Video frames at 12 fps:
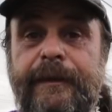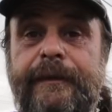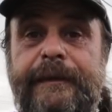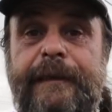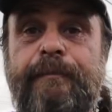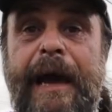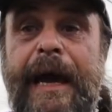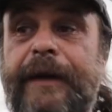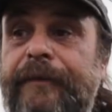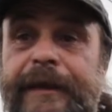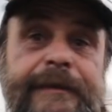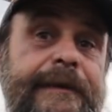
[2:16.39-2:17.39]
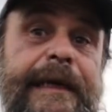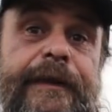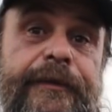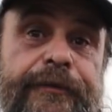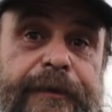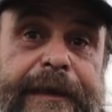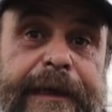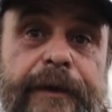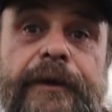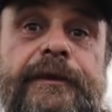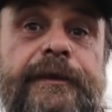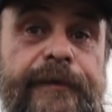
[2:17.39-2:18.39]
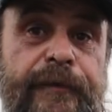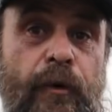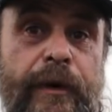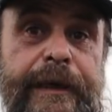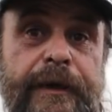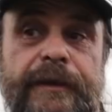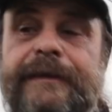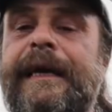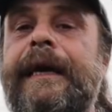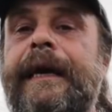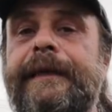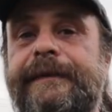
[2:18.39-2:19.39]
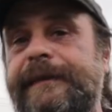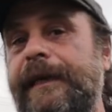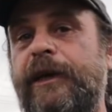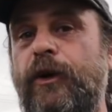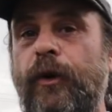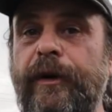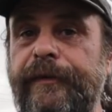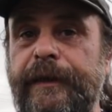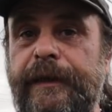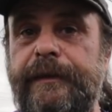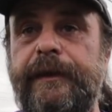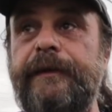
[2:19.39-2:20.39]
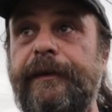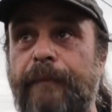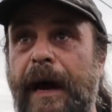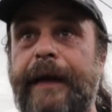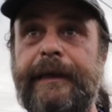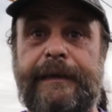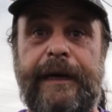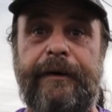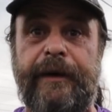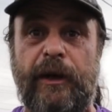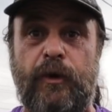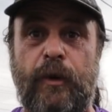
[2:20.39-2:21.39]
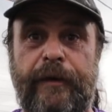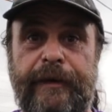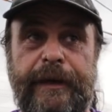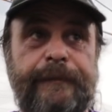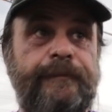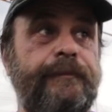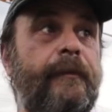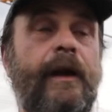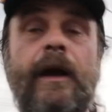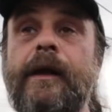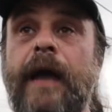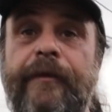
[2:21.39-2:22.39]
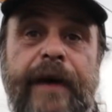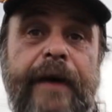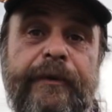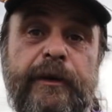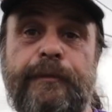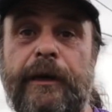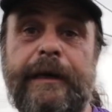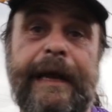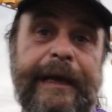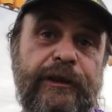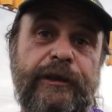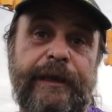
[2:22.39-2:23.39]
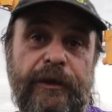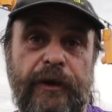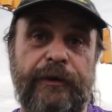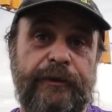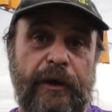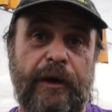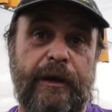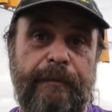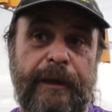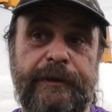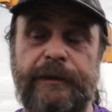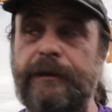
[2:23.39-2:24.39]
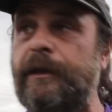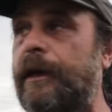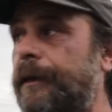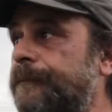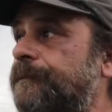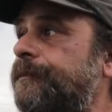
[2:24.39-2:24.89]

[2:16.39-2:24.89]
going to need batteries in 3 years, 4 years. It's the equivalent, the monetary equivalent, of having to put an engine in your internal combustion car.